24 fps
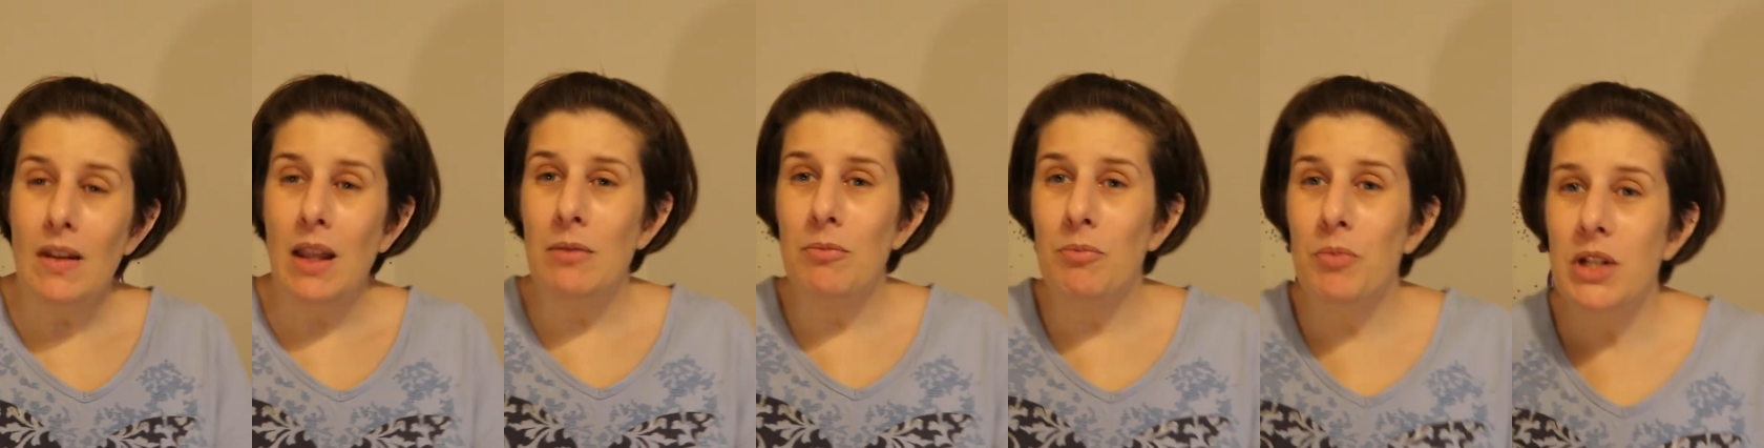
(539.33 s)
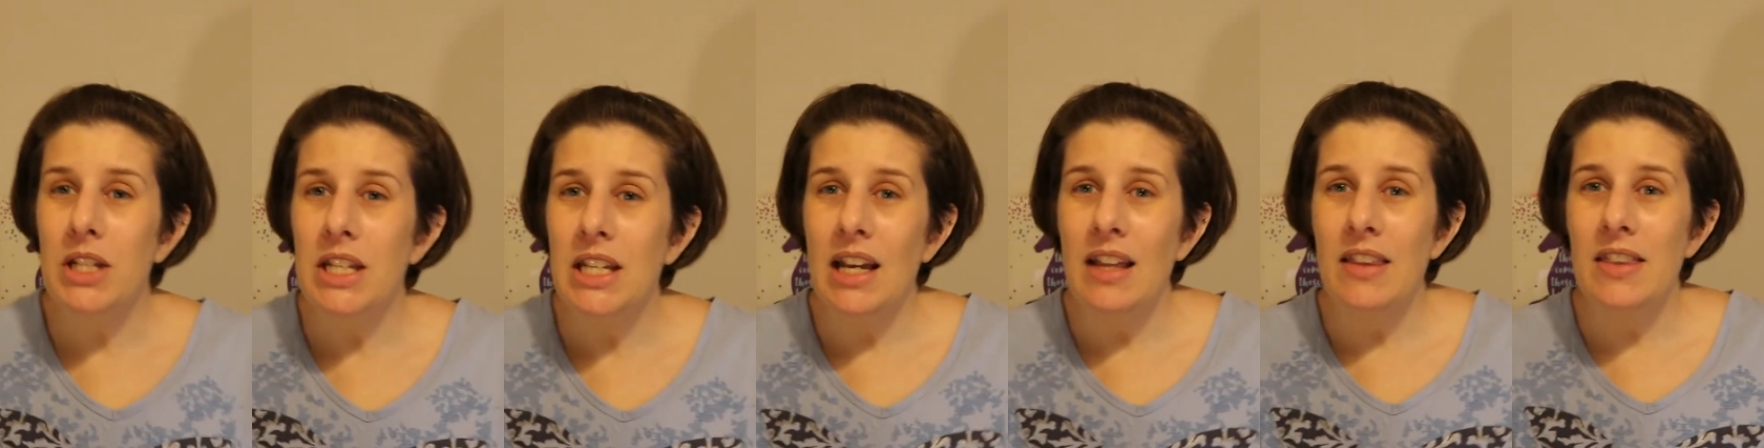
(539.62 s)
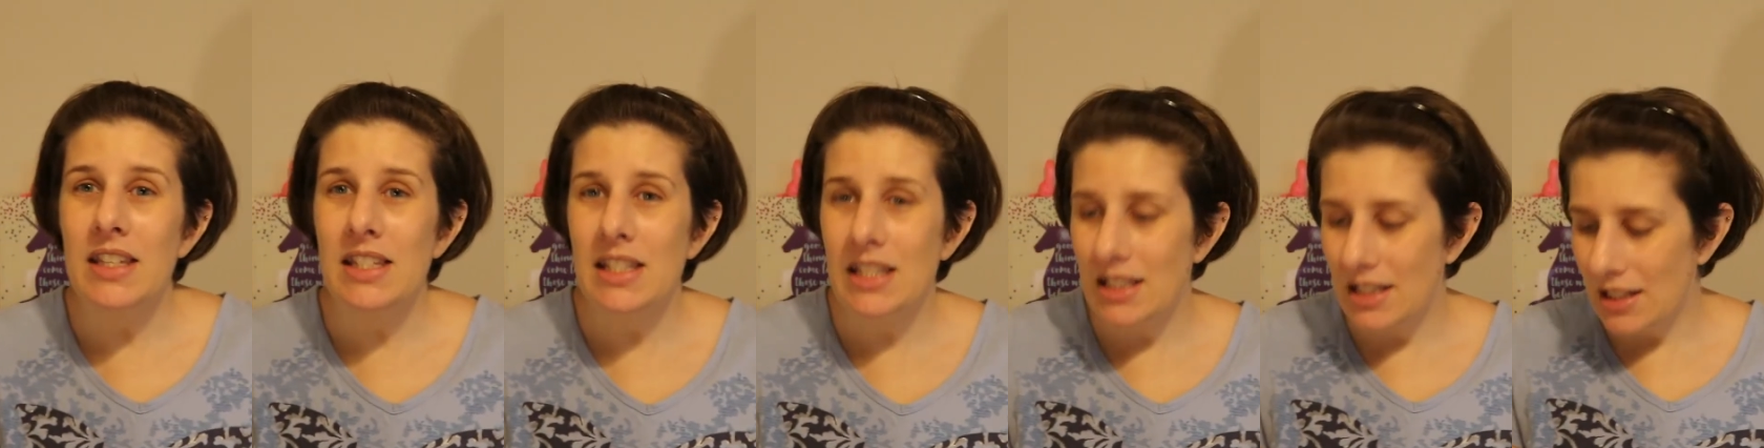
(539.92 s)
But yeah,
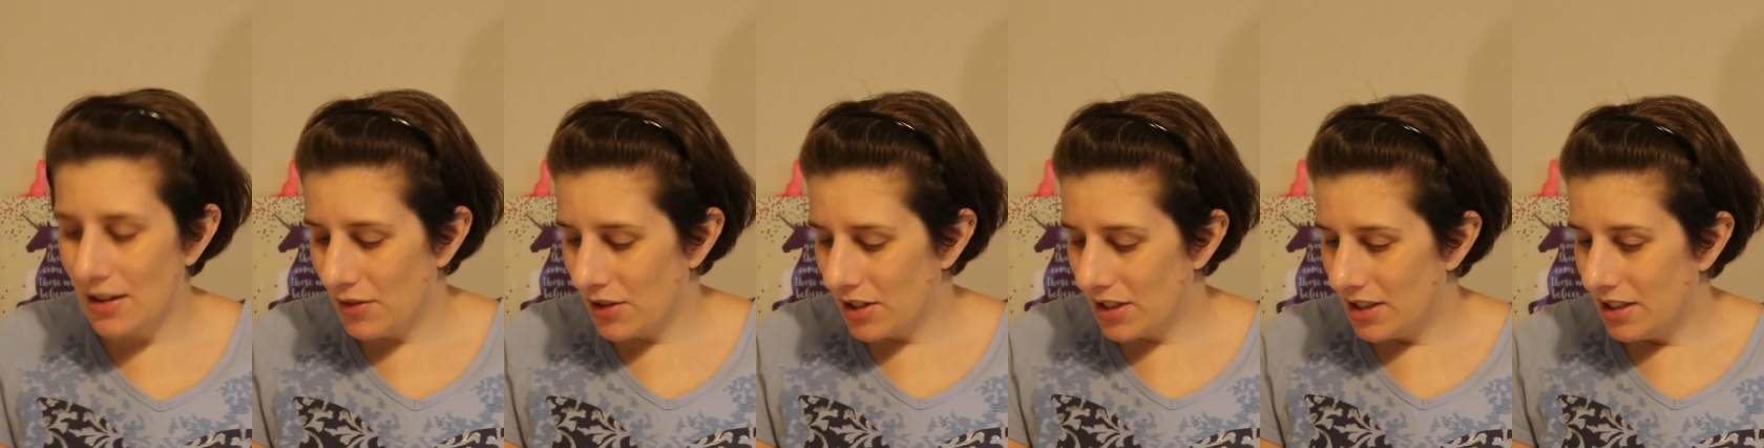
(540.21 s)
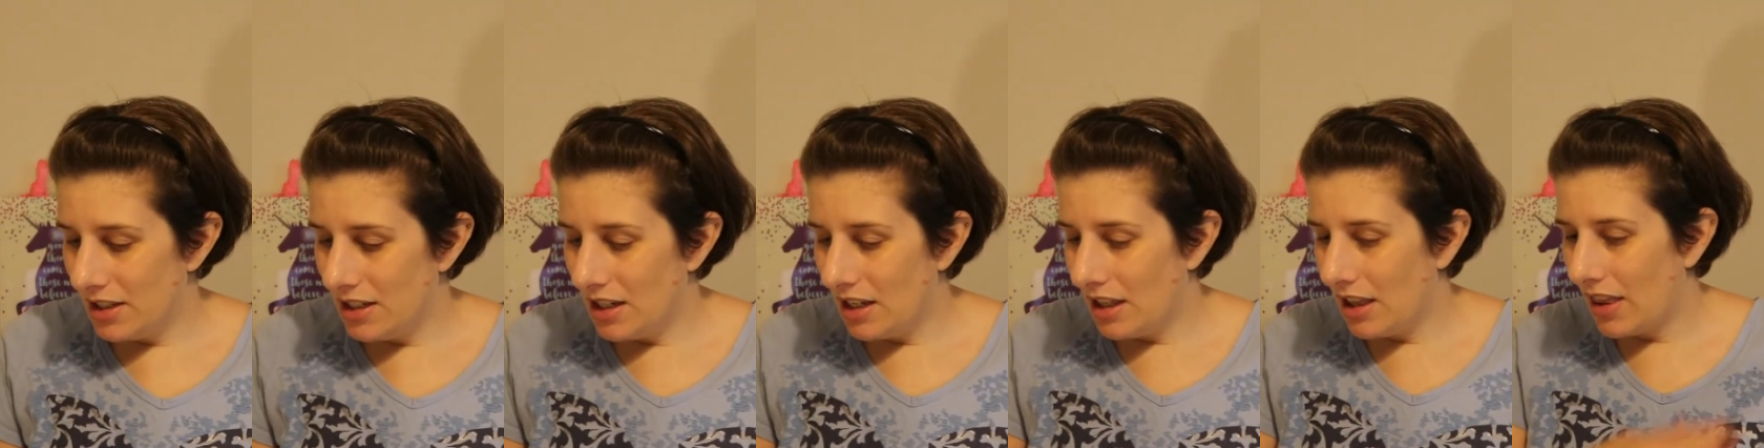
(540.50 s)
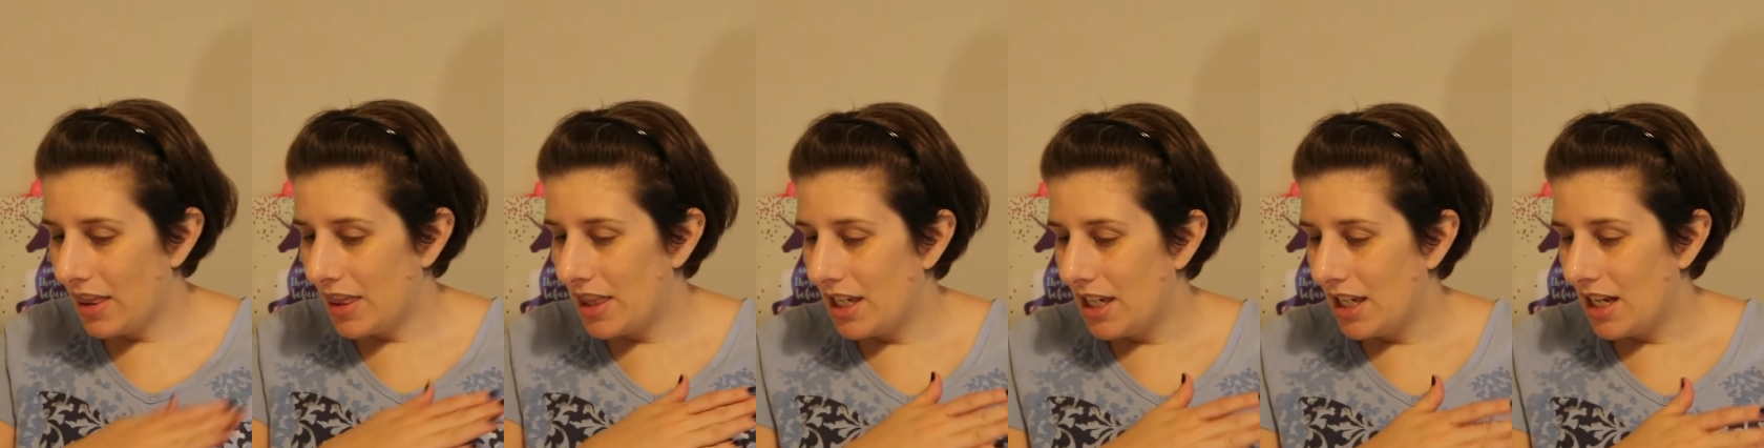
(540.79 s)
this is
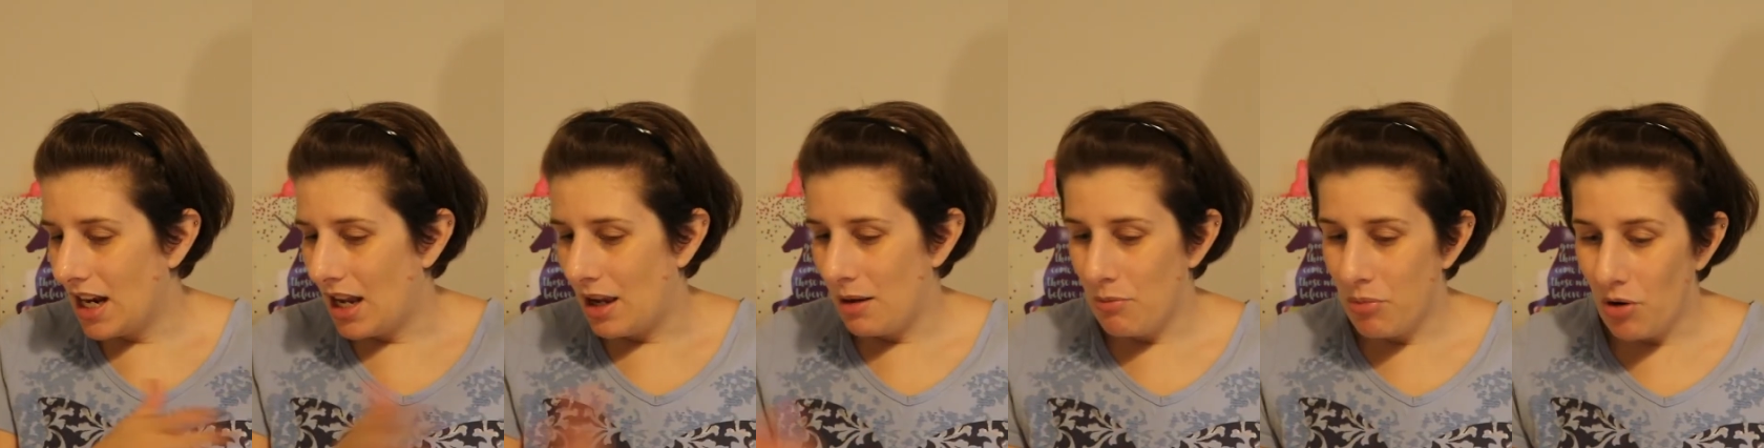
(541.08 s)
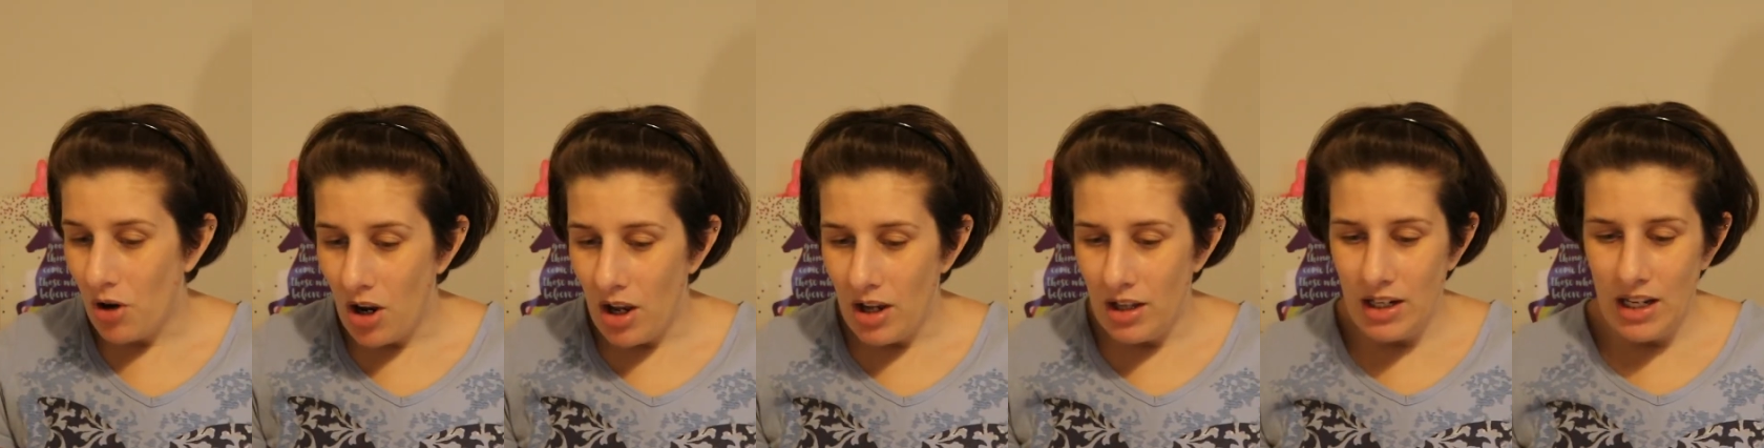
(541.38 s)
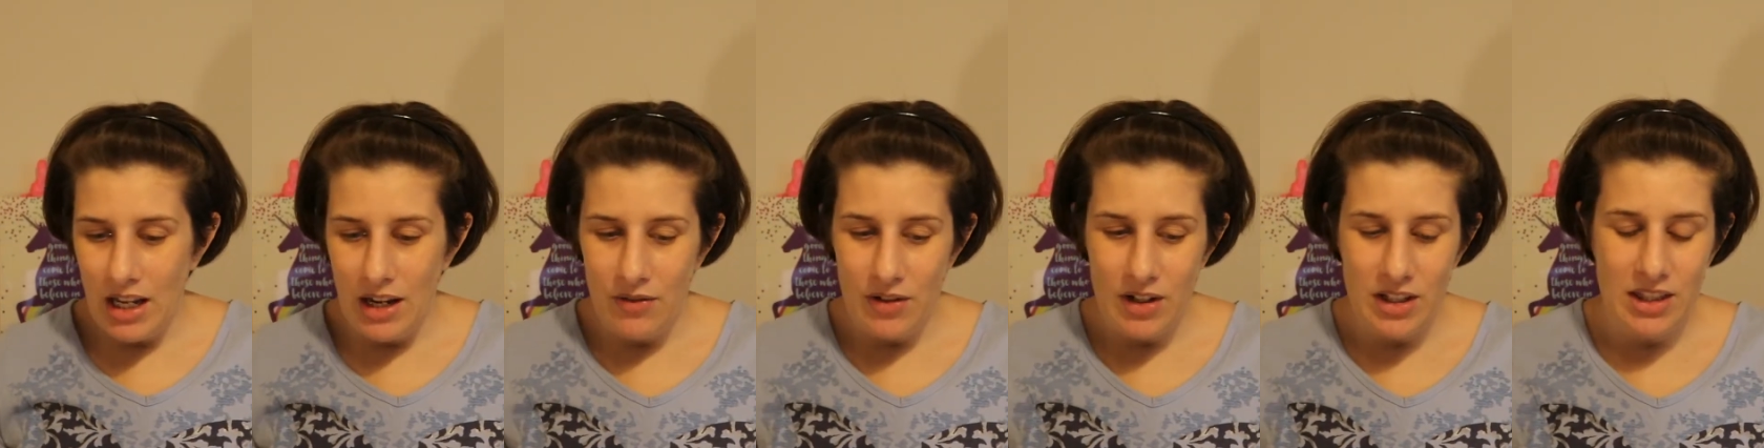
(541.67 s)
everything that I brought,
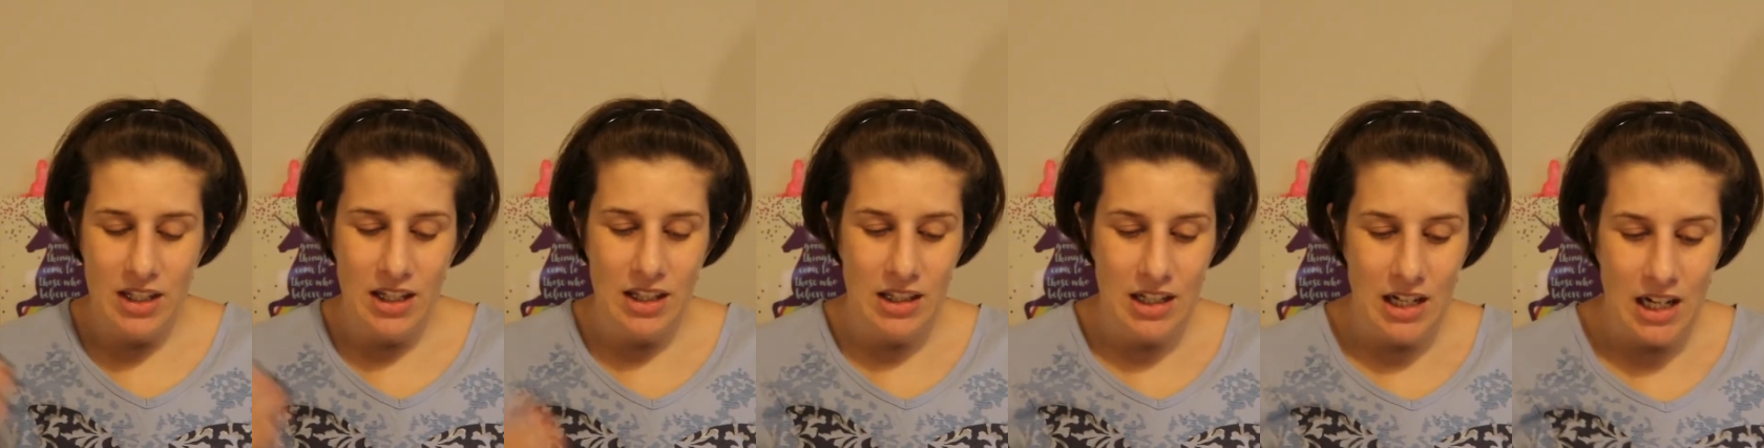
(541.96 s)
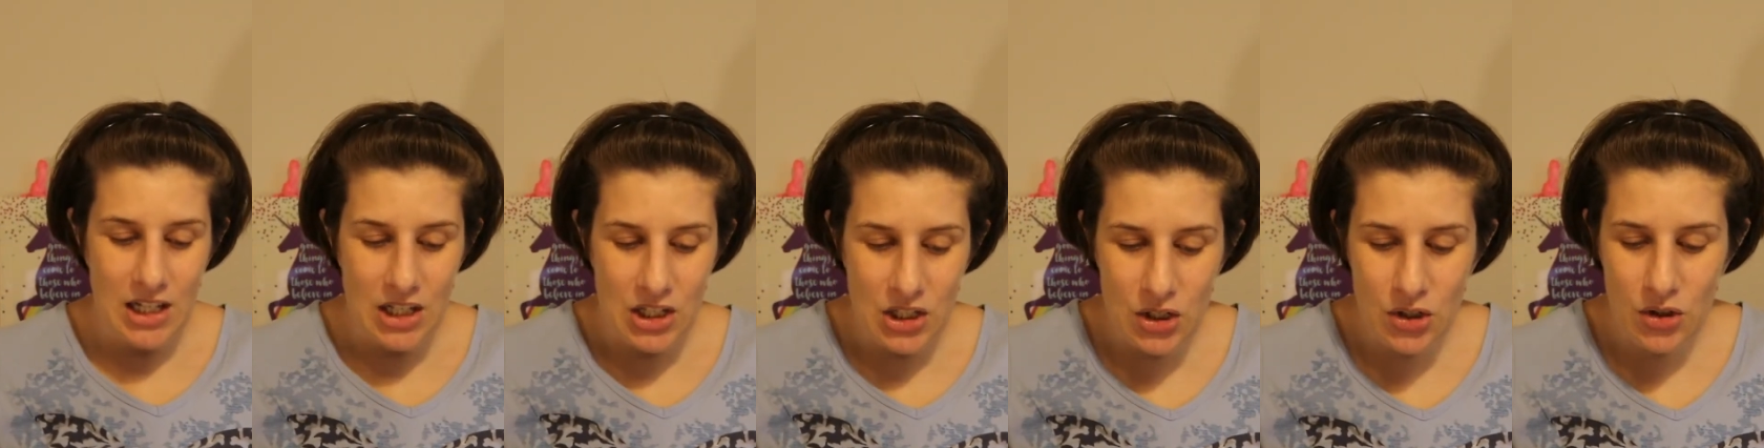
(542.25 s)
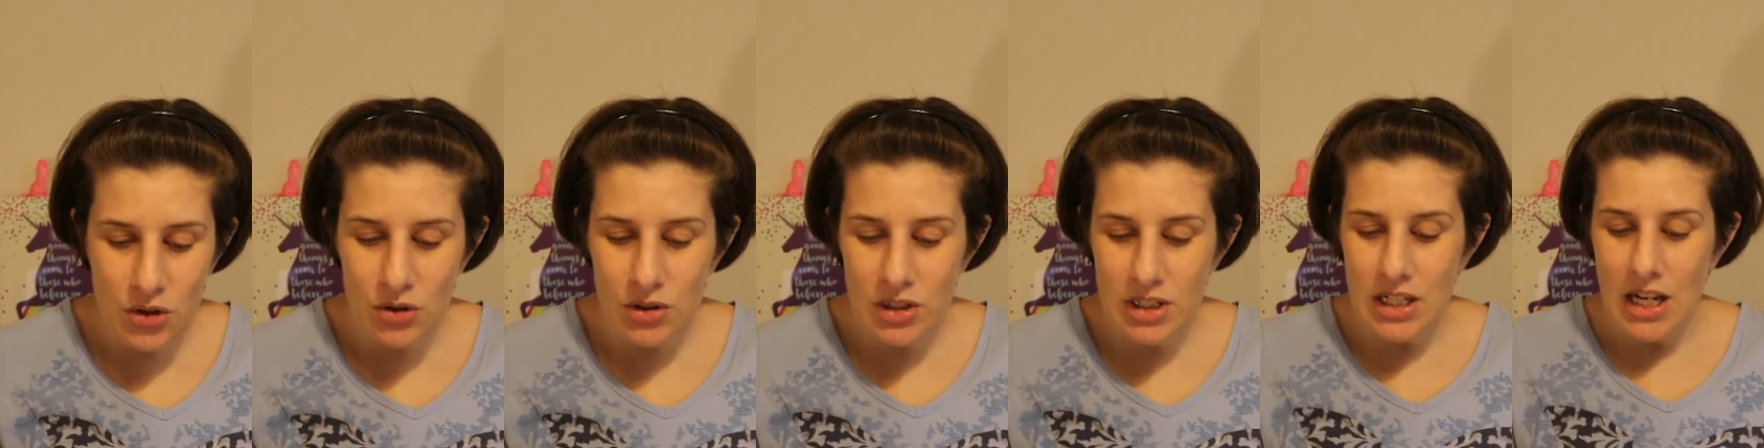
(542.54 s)
everything that I
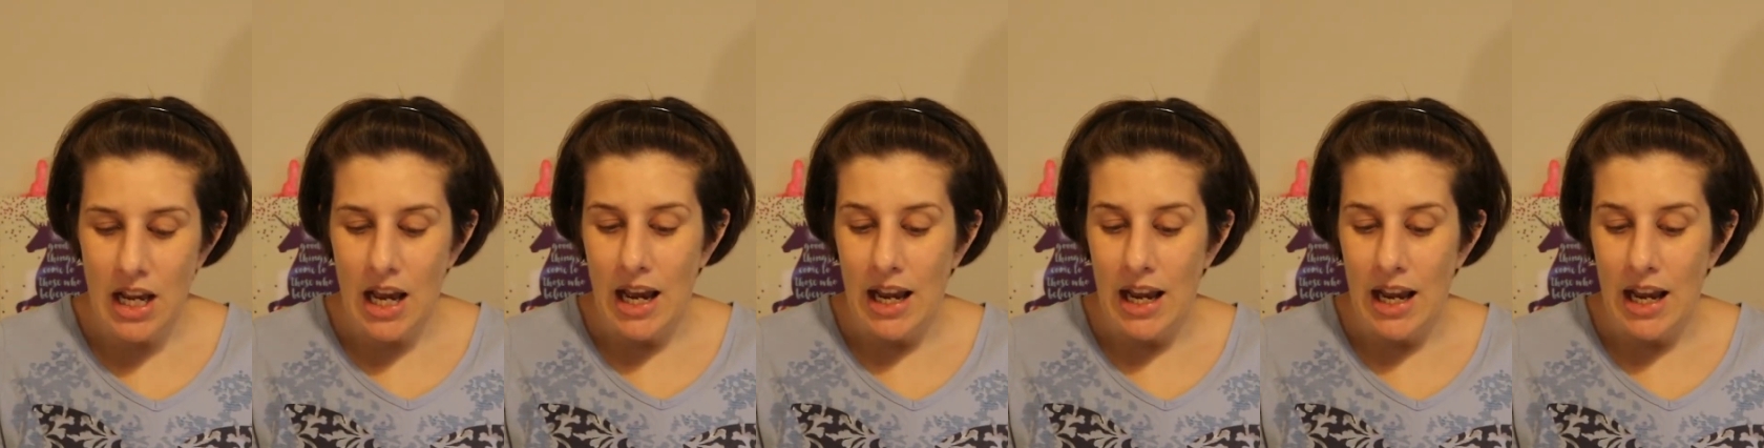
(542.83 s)
used.